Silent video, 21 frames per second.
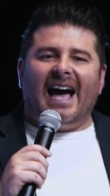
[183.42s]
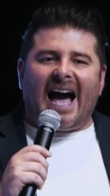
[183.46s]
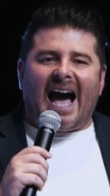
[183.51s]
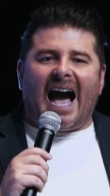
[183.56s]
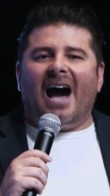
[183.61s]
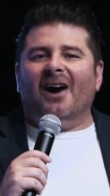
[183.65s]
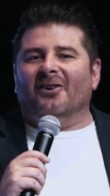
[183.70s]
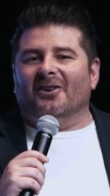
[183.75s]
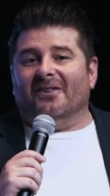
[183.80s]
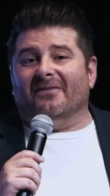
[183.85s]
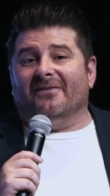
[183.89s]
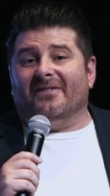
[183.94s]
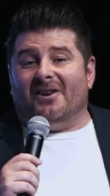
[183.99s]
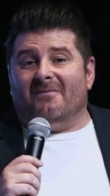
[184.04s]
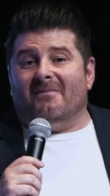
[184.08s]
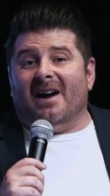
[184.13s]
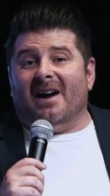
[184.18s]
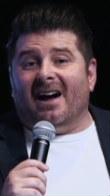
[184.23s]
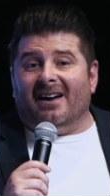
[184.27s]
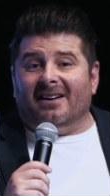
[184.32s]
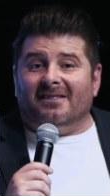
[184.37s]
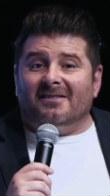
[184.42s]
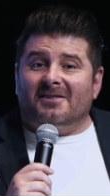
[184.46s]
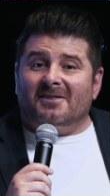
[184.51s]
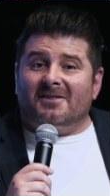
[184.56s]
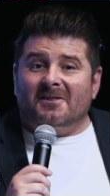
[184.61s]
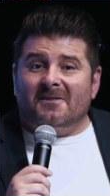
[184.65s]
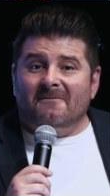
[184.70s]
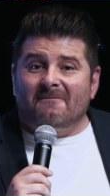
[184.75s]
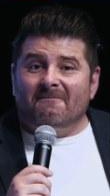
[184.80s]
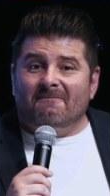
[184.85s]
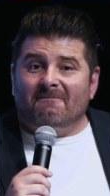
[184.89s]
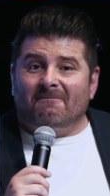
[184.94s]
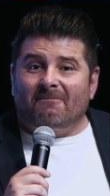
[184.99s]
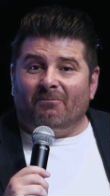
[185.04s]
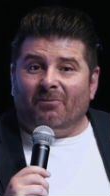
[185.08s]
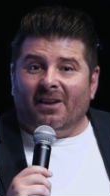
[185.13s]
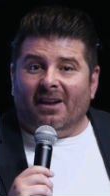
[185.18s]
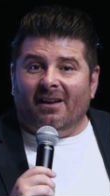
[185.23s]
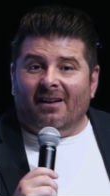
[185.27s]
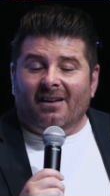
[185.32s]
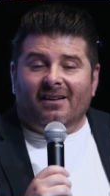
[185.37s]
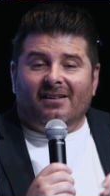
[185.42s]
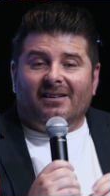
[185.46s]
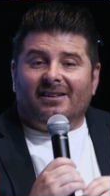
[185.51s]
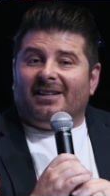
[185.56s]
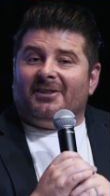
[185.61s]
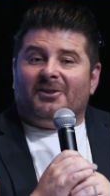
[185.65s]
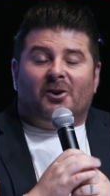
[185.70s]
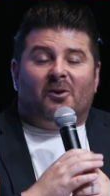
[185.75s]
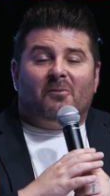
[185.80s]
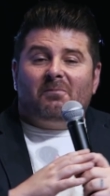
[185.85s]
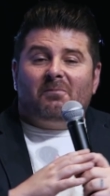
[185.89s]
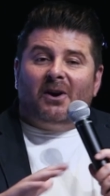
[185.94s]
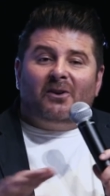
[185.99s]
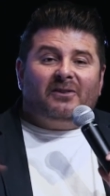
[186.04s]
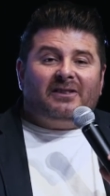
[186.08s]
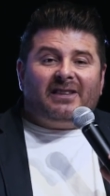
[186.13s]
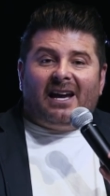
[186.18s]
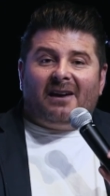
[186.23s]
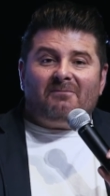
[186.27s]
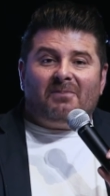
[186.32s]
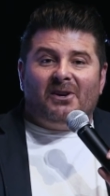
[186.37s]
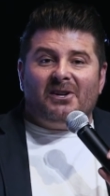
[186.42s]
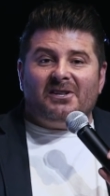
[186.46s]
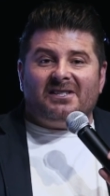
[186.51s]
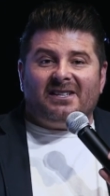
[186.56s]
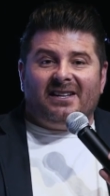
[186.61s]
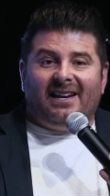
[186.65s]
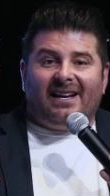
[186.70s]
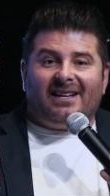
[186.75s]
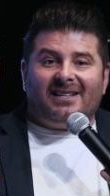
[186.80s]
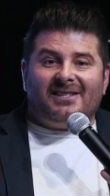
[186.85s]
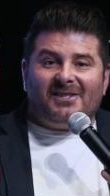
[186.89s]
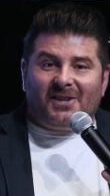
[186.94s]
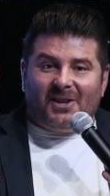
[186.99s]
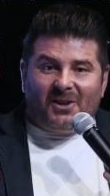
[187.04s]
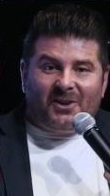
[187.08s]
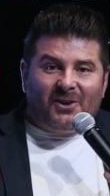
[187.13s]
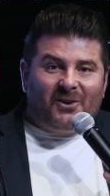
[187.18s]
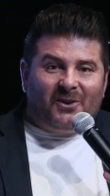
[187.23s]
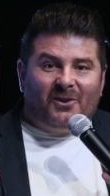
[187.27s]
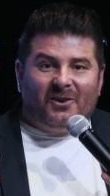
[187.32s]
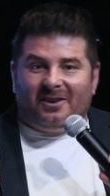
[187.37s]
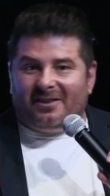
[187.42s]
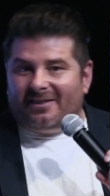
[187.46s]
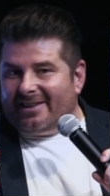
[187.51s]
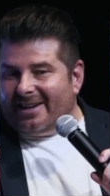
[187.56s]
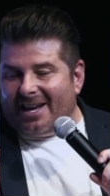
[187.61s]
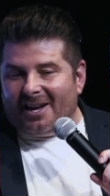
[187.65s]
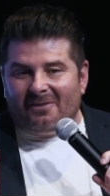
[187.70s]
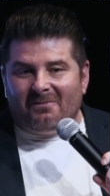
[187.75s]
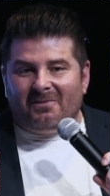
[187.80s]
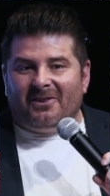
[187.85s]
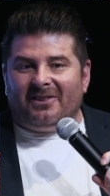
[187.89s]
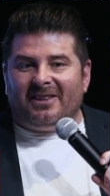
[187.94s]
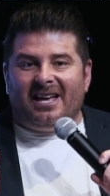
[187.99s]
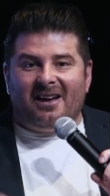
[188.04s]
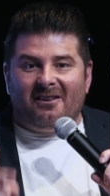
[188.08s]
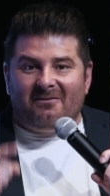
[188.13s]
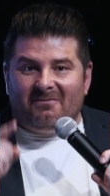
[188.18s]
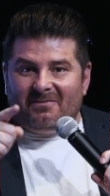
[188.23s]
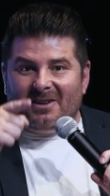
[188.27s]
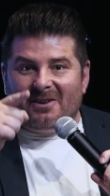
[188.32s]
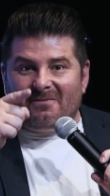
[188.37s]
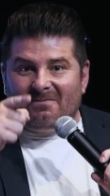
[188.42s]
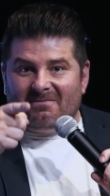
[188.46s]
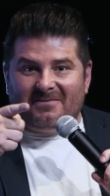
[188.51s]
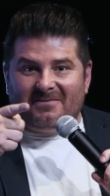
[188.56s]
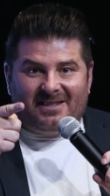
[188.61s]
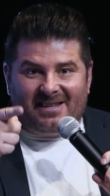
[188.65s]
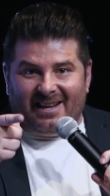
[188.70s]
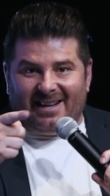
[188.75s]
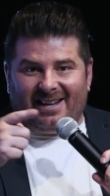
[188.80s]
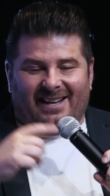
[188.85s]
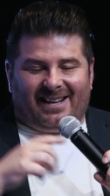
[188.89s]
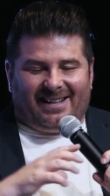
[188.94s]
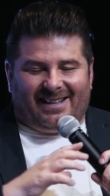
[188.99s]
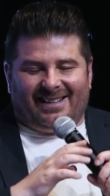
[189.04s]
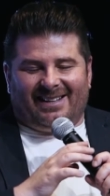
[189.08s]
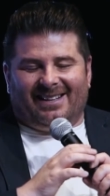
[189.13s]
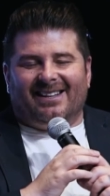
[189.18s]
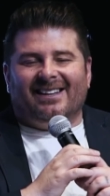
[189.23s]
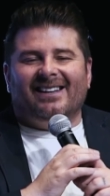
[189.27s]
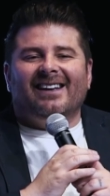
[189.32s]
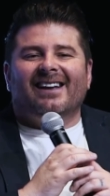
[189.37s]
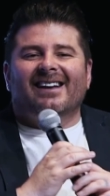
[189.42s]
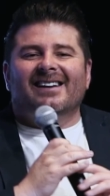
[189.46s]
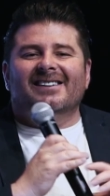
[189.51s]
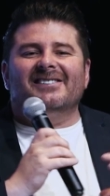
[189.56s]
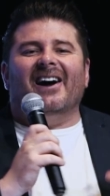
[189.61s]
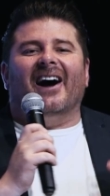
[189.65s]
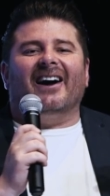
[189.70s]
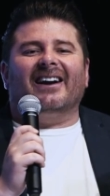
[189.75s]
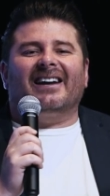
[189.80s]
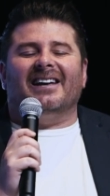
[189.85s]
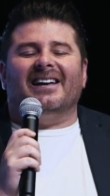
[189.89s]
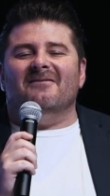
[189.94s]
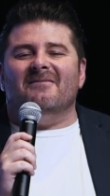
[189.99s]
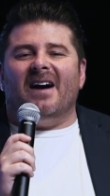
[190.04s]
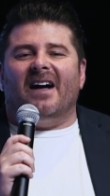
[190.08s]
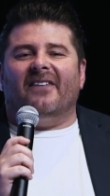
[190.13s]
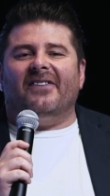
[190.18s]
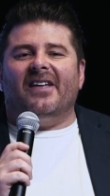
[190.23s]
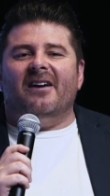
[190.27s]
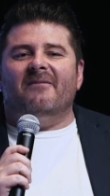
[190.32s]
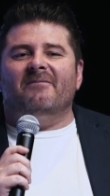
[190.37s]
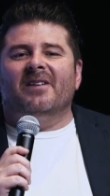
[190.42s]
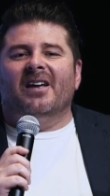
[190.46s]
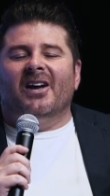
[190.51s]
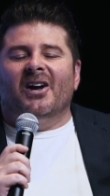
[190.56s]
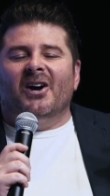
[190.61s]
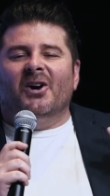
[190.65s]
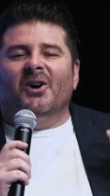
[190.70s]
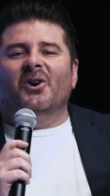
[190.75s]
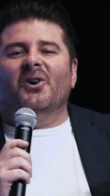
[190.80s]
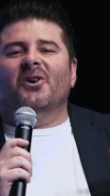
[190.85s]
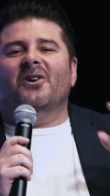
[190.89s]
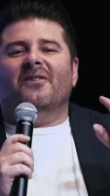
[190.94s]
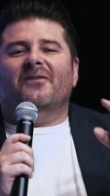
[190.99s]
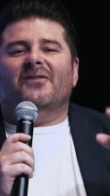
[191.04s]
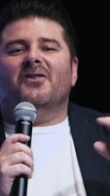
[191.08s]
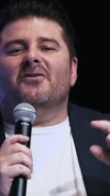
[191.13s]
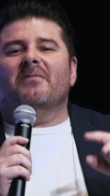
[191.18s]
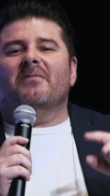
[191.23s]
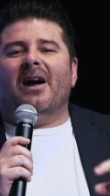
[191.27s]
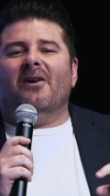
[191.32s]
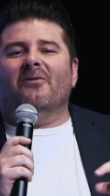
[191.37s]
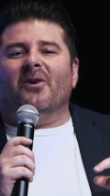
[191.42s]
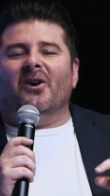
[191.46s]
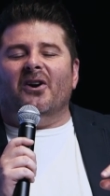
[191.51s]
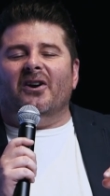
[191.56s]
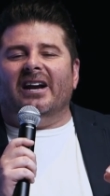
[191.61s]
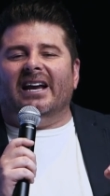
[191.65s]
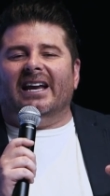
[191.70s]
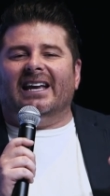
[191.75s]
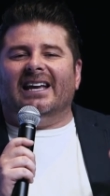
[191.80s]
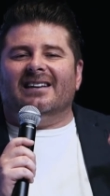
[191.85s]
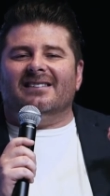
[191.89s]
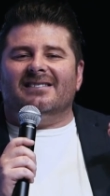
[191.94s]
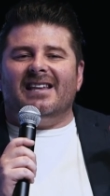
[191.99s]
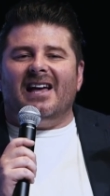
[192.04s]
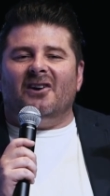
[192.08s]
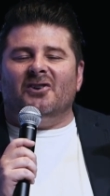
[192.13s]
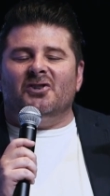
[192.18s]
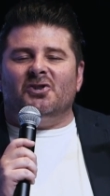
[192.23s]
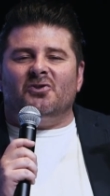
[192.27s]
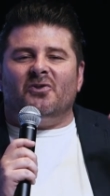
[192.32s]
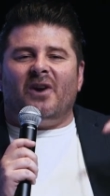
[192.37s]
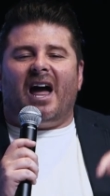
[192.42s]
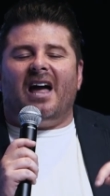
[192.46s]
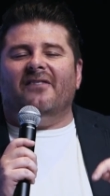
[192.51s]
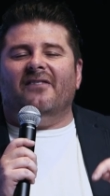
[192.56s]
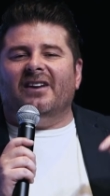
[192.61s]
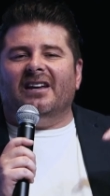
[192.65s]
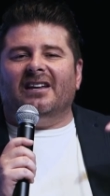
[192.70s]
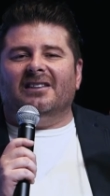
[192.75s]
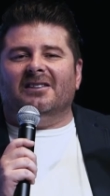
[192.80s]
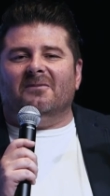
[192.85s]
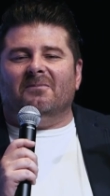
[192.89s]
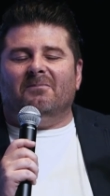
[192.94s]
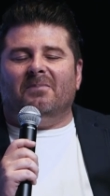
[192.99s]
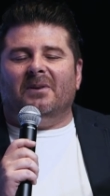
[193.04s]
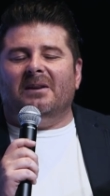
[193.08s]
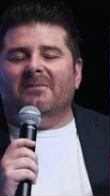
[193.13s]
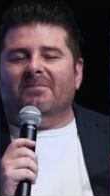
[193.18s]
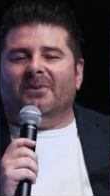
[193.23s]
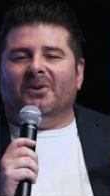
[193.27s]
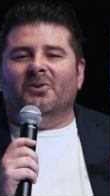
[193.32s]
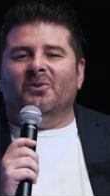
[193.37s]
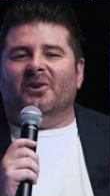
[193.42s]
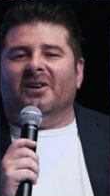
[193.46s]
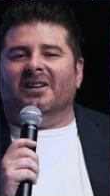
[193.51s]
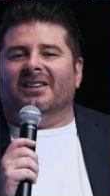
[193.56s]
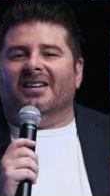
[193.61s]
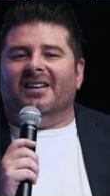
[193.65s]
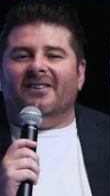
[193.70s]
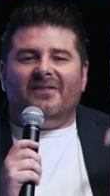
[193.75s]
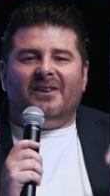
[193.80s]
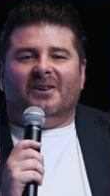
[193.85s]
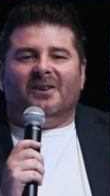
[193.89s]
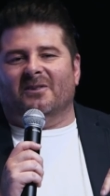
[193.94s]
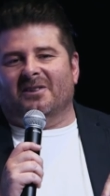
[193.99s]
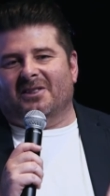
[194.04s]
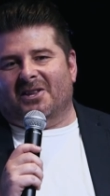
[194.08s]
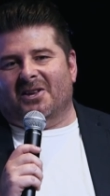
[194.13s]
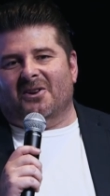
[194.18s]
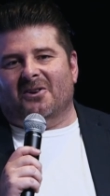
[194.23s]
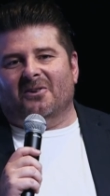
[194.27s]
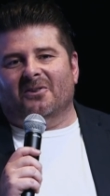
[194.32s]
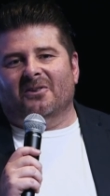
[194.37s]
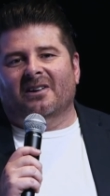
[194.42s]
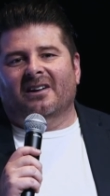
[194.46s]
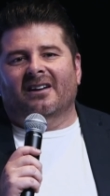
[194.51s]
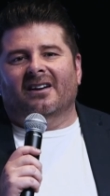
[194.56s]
out of their minds? You don't poke that person next to you or elbow them. They're talking about them. Who of you by worrying is now driving the people who are living with you,